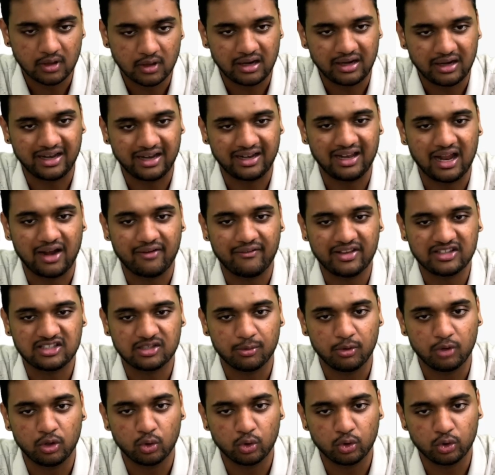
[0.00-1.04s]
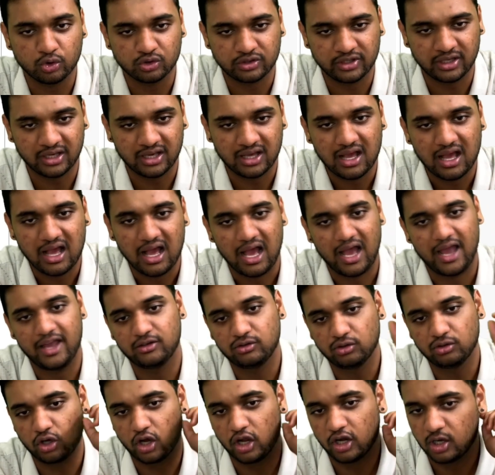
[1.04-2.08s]
Technically advisable to do using
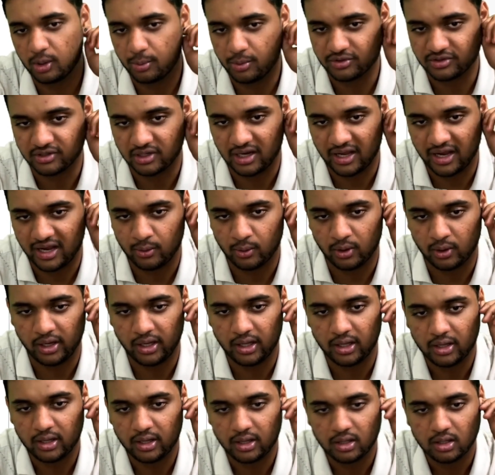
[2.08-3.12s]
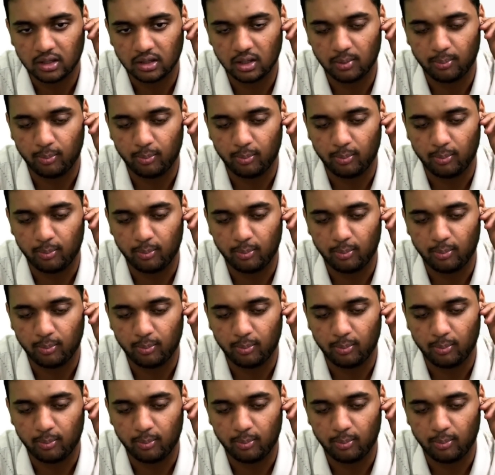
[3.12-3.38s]
iso contribution line only. The